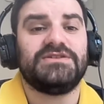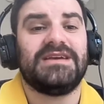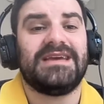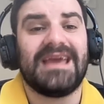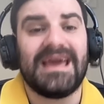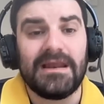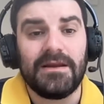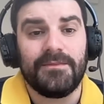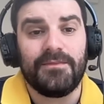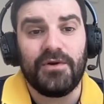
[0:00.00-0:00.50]

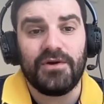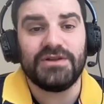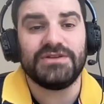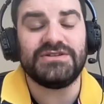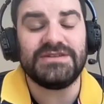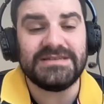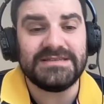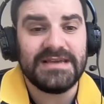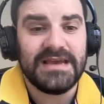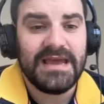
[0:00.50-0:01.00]
Again,
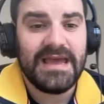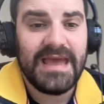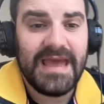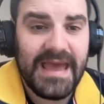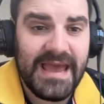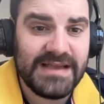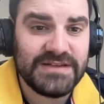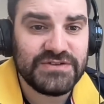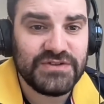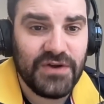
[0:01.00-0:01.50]
apologies,
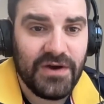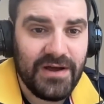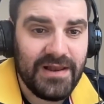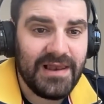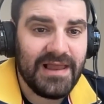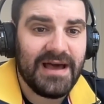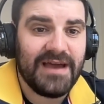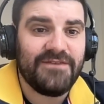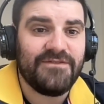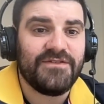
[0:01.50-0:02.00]
it's not a
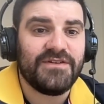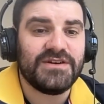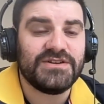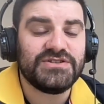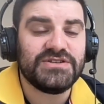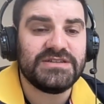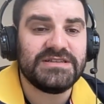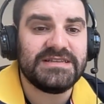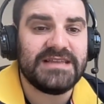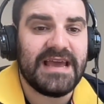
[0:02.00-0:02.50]
live
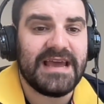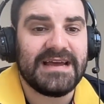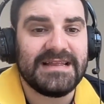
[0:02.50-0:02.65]
version today.